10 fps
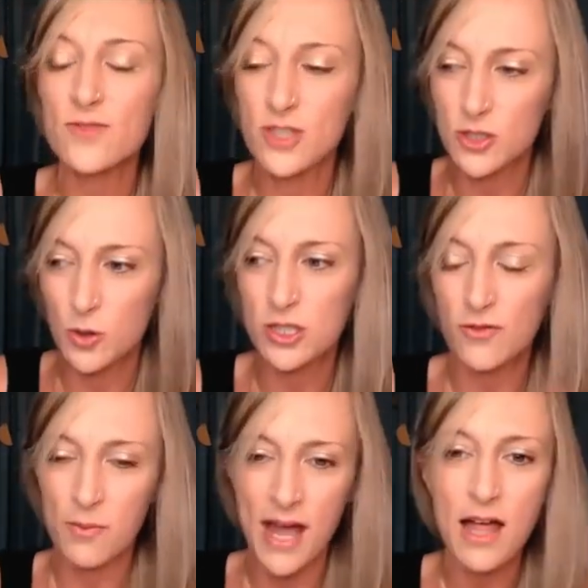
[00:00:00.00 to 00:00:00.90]
to Georgia
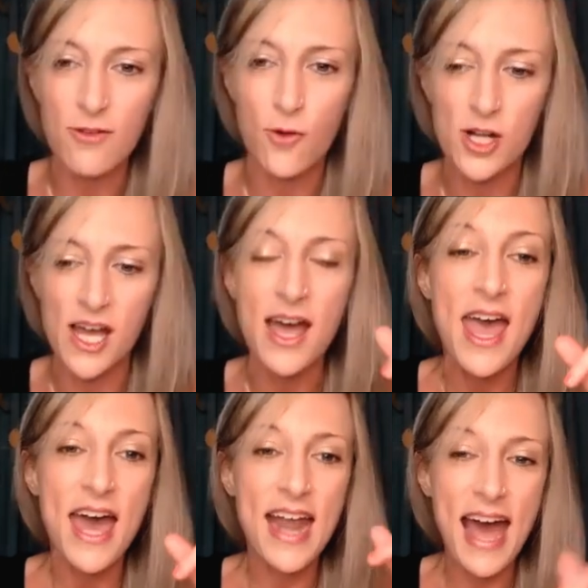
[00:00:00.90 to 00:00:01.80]
from California,
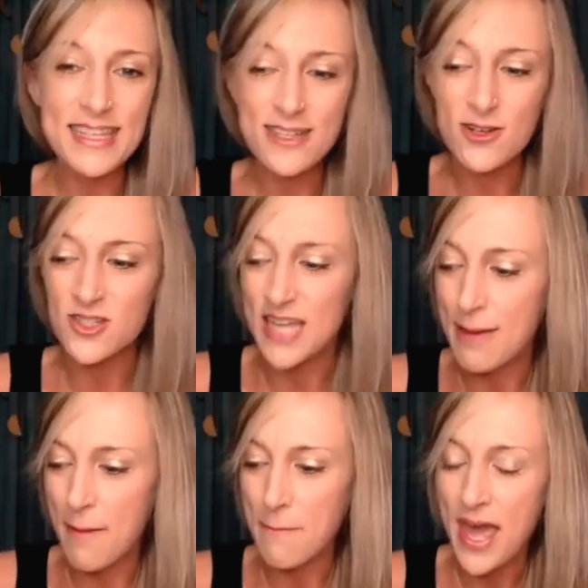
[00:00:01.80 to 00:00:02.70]
and I had to go stay
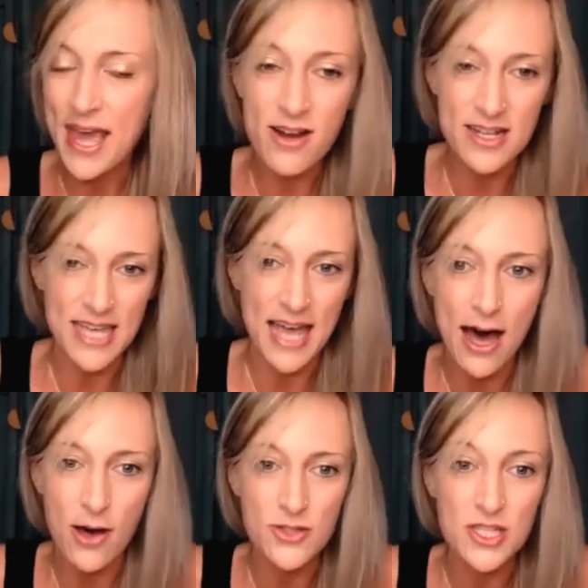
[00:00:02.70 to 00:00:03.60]
at my parents'
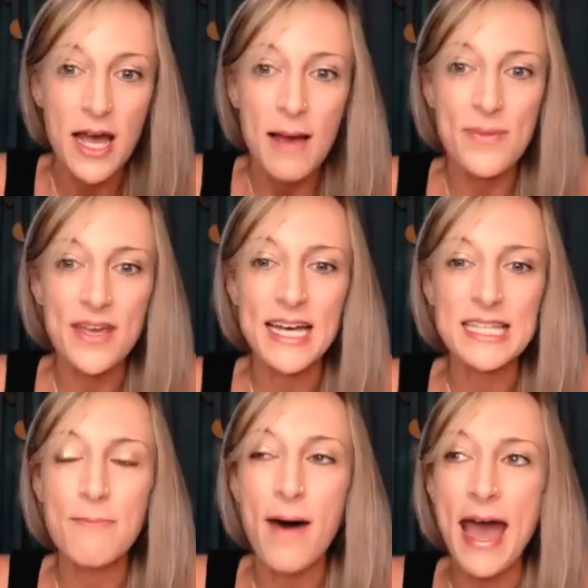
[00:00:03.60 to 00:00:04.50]
house
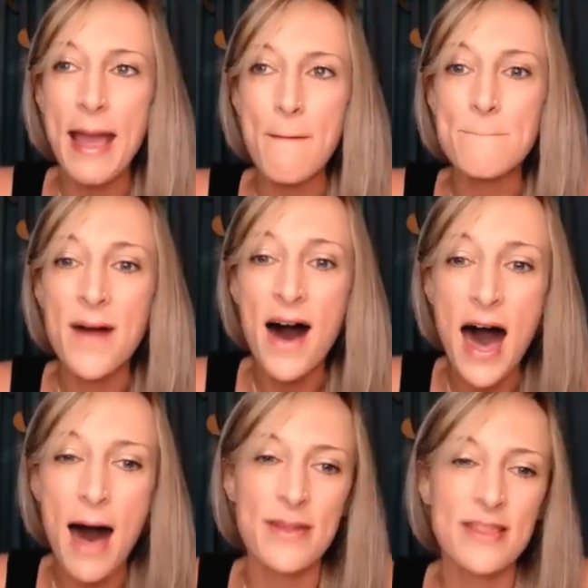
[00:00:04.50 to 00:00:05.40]
because my
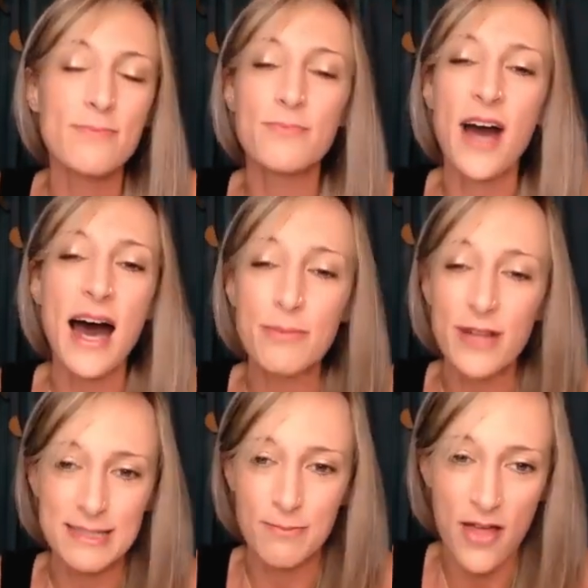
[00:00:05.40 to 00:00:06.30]
mom, and God
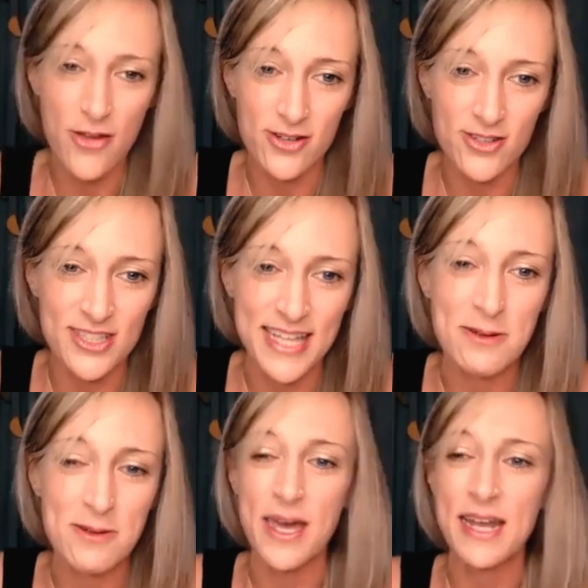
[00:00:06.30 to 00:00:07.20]
bless mothers, because I
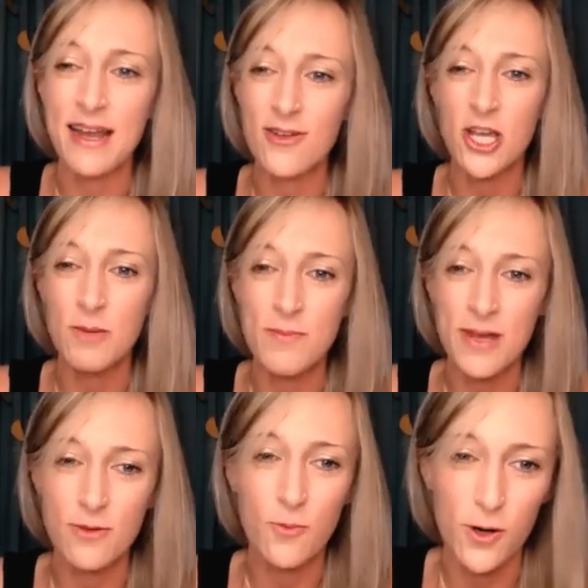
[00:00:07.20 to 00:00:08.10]
don't know any other human
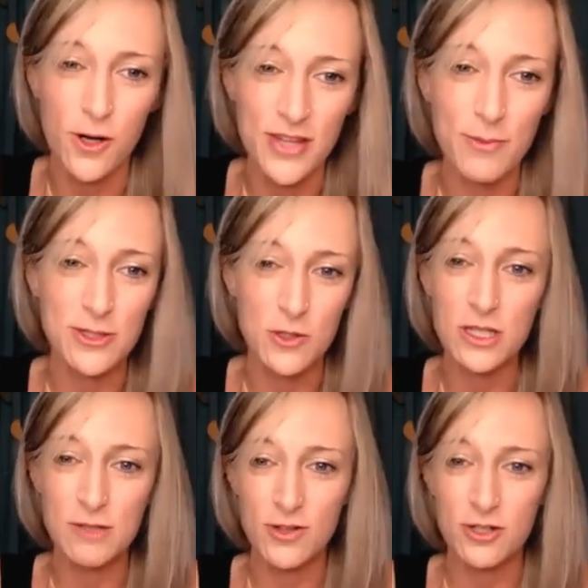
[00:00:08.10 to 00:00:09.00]
being in the world that would do
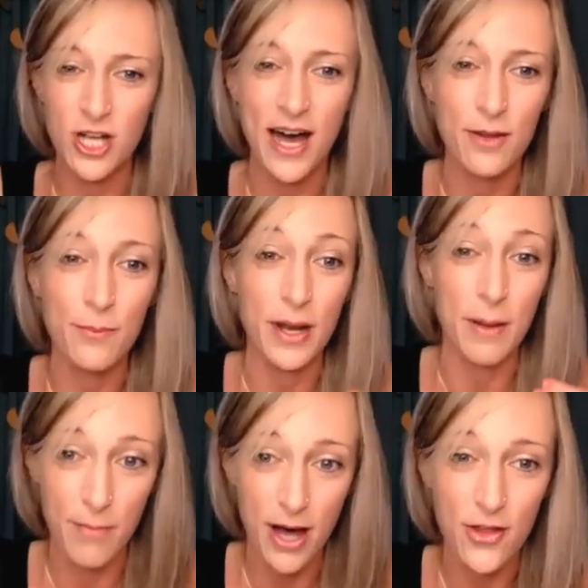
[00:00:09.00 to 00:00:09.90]
this for their child but
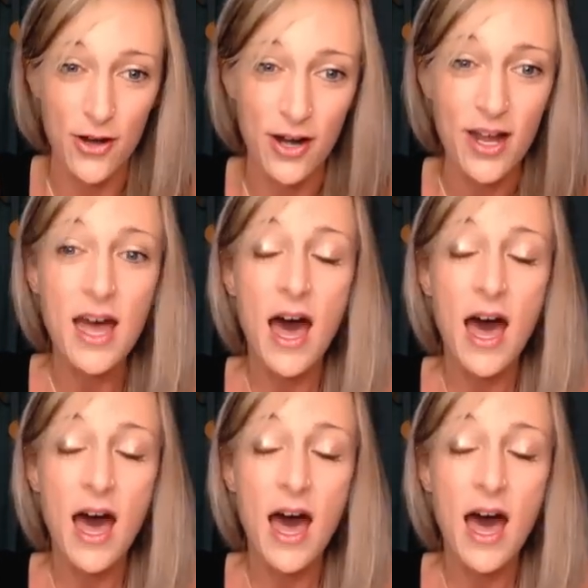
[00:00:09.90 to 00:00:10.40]
a mother.